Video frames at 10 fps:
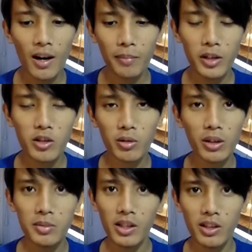I'm not sure when
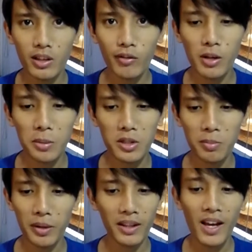it comes out here in the
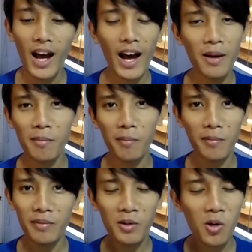Philippines, but
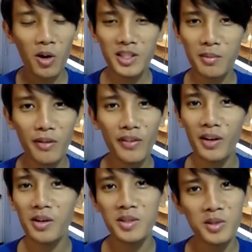I'm crossing my
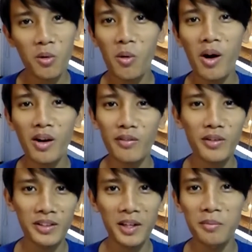fingers so hard
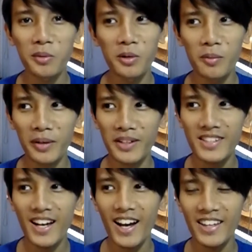for Deadpool
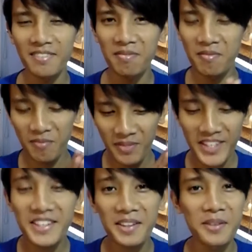because I
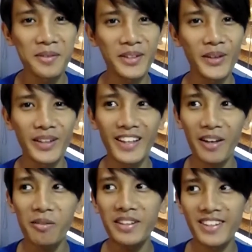need it to be good.
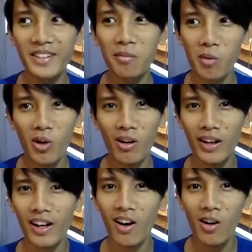Like, we need
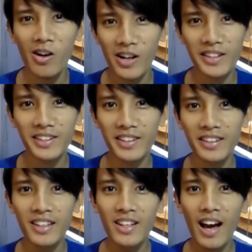more like
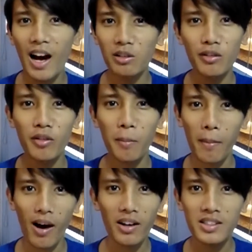R-rated,
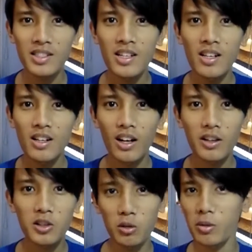out-of-the-box
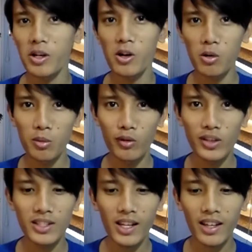superhero
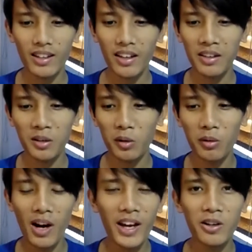movies, and you
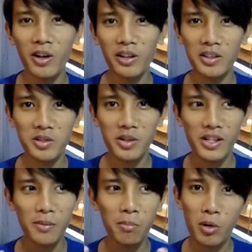know, Ryan Reynolds
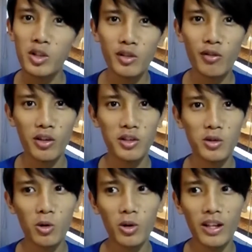really pushed for
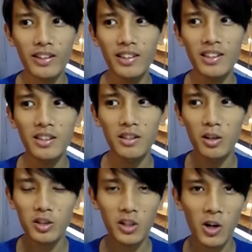this role. I think he
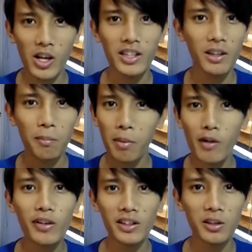looks great and
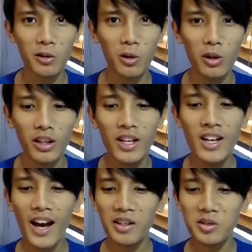perfect in the role.
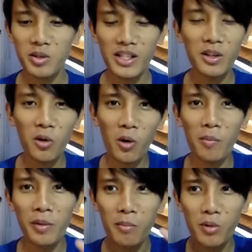I just really
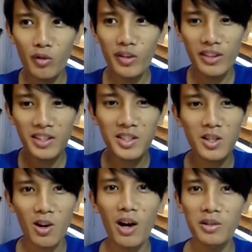hope the movie that
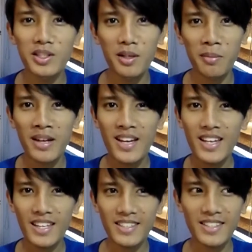surrounds him
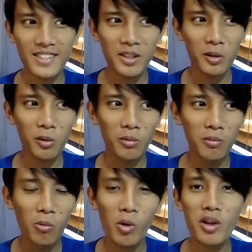is, you know,
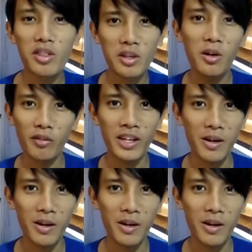worthy of